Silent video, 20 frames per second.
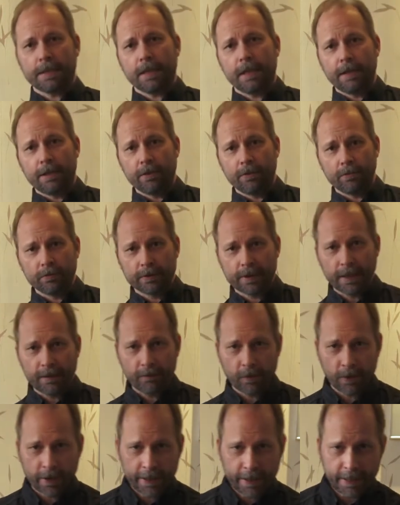I don't have
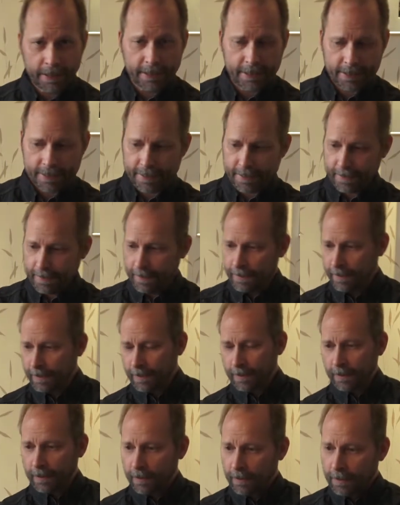a head.
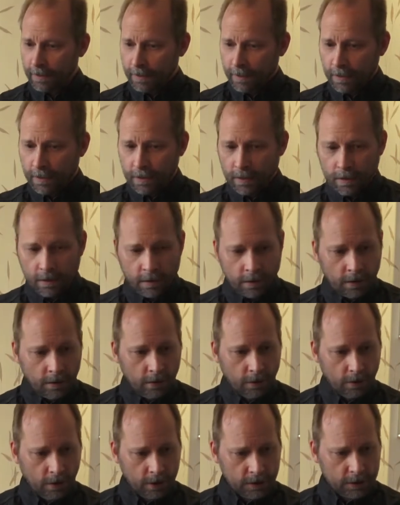
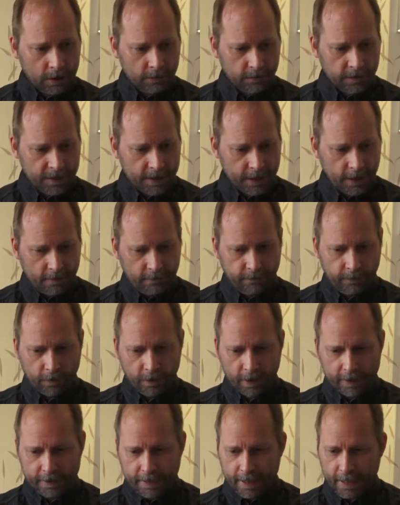A lot of stuff on
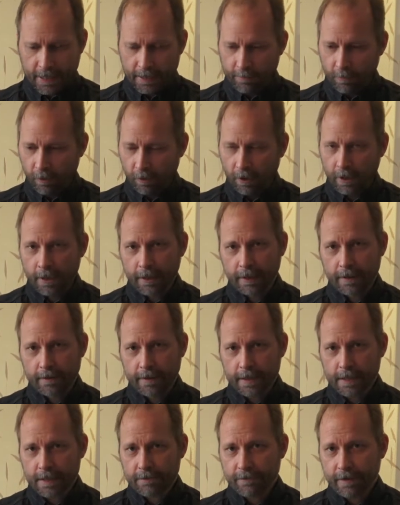the table.
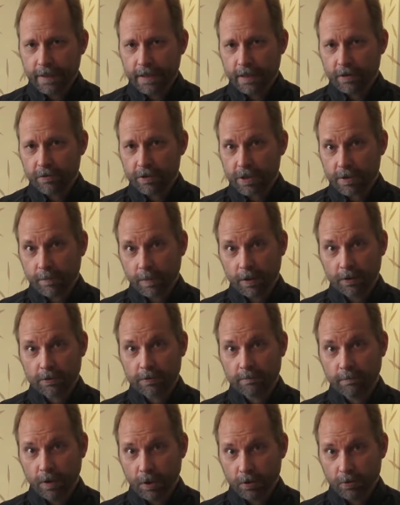This video is about
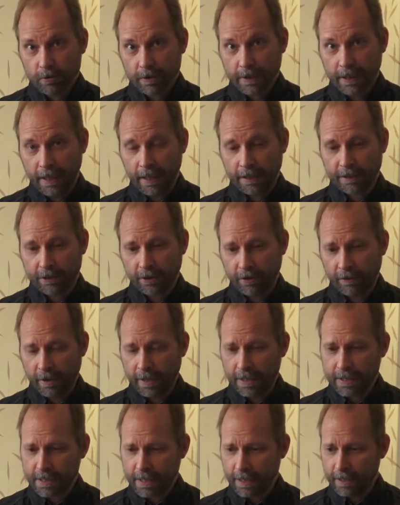both
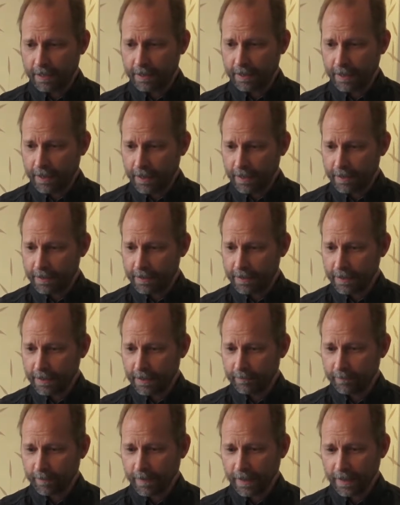electronics and
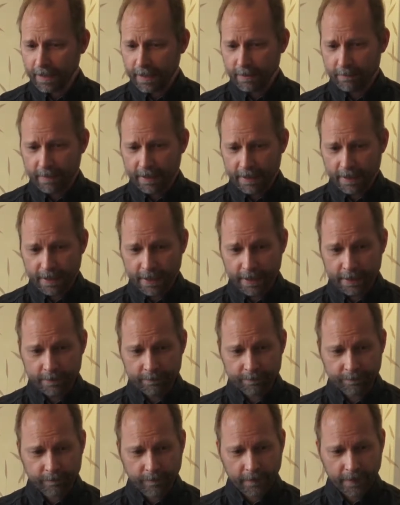NMEA
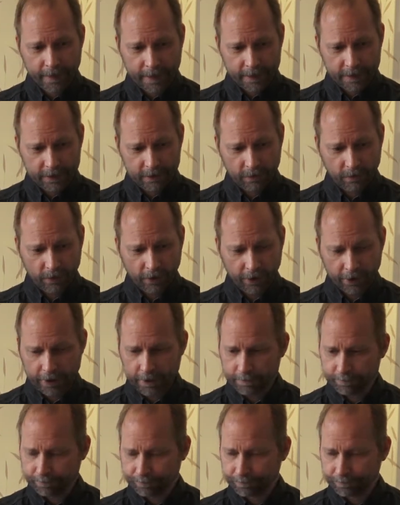network.